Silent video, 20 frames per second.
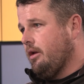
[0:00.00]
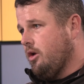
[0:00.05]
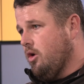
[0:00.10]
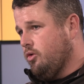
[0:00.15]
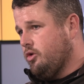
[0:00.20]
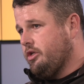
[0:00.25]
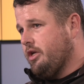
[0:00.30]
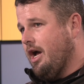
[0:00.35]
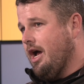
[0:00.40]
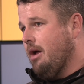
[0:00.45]

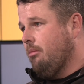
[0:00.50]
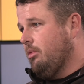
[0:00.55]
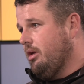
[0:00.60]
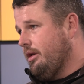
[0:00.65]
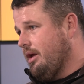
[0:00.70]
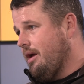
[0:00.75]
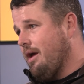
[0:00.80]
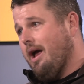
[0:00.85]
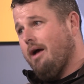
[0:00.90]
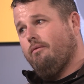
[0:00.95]
Coach Tomlin,
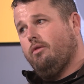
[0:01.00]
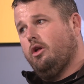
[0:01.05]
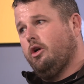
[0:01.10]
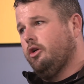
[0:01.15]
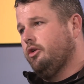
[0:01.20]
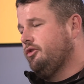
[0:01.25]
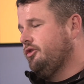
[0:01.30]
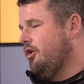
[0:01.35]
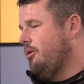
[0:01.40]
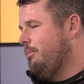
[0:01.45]
I've
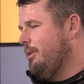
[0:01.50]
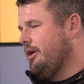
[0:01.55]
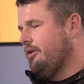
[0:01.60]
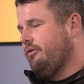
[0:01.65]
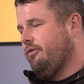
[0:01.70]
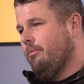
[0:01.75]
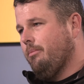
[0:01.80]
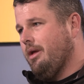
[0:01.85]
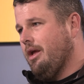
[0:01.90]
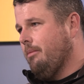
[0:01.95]
learned so much
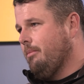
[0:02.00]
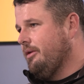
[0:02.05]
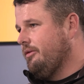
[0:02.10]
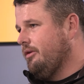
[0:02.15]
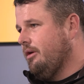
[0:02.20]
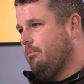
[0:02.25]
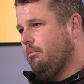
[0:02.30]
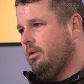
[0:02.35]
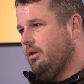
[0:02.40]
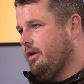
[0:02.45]
from them. It's
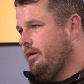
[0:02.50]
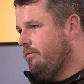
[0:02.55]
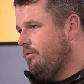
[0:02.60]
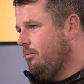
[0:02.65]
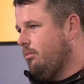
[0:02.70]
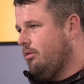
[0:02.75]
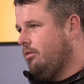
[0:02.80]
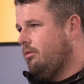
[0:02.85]
unbelievable.